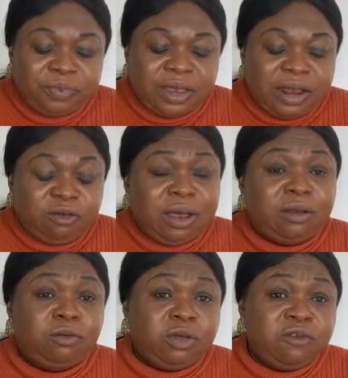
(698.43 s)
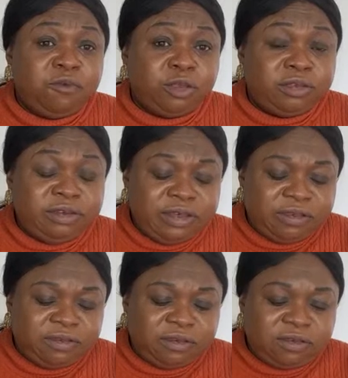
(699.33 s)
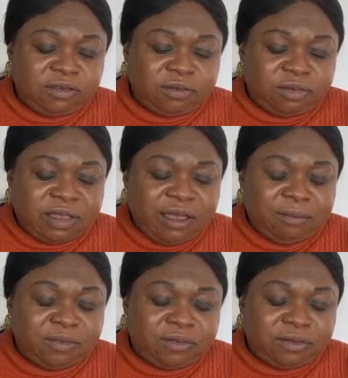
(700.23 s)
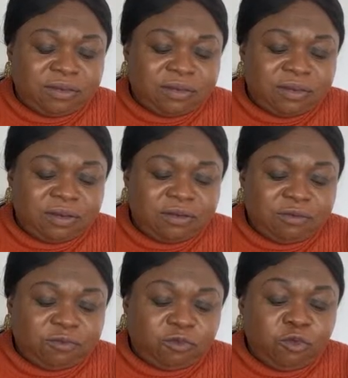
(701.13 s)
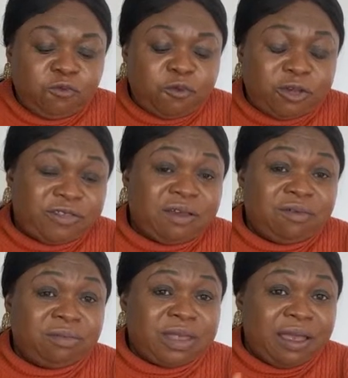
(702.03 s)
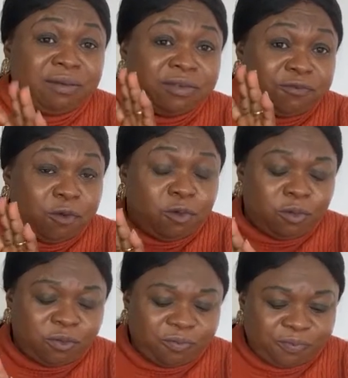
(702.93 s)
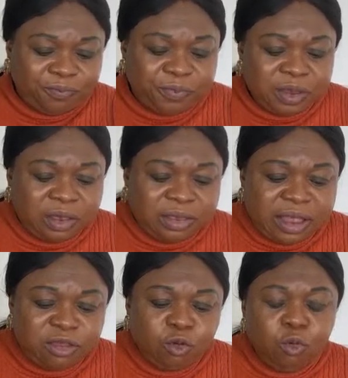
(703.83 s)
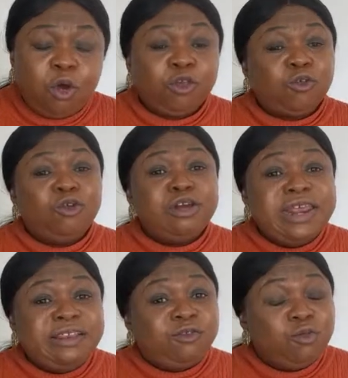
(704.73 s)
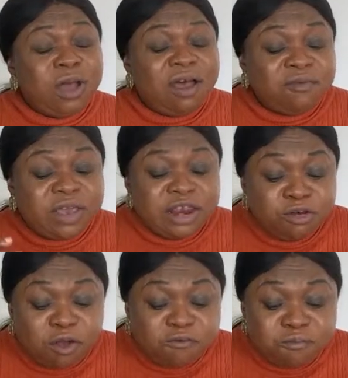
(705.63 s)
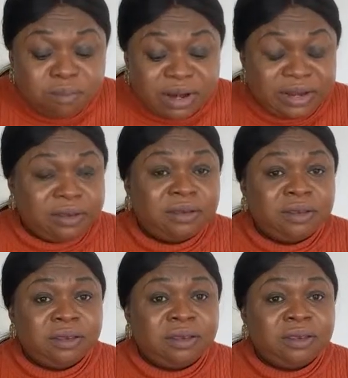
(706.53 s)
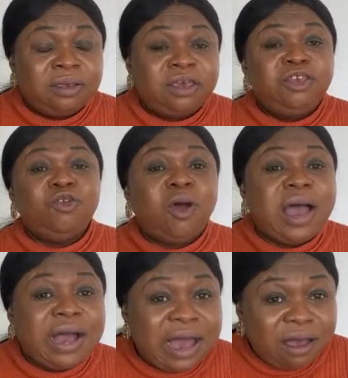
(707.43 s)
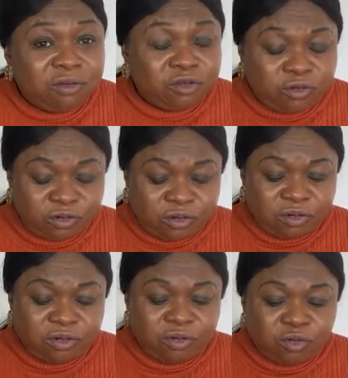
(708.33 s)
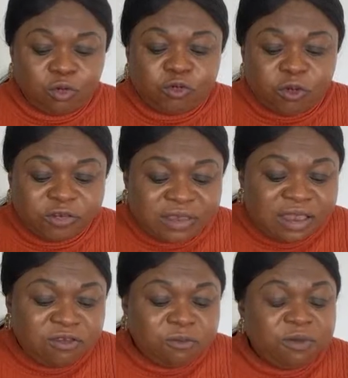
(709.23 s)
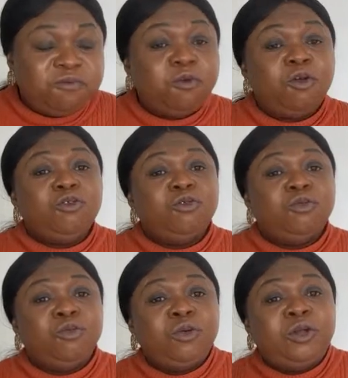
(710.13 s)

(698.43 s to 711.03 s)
and you are looking for 3 years, it is times 247 times 4. Now you also need to have enough money in your account to sustain you before you